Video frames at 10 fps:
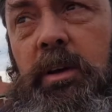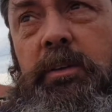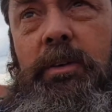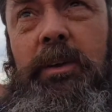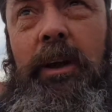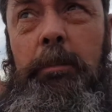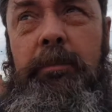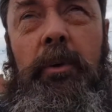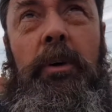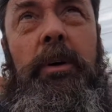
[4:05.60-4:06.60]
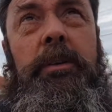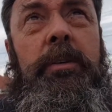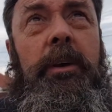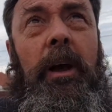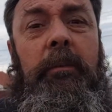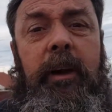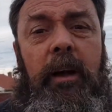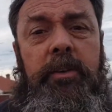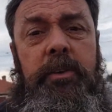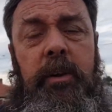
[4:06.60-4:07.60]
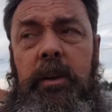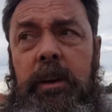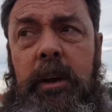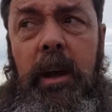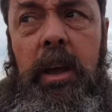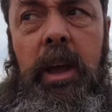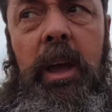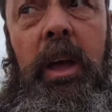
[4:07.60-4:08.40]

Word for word: took us a couple, oh, two and a half hours or so to get down here.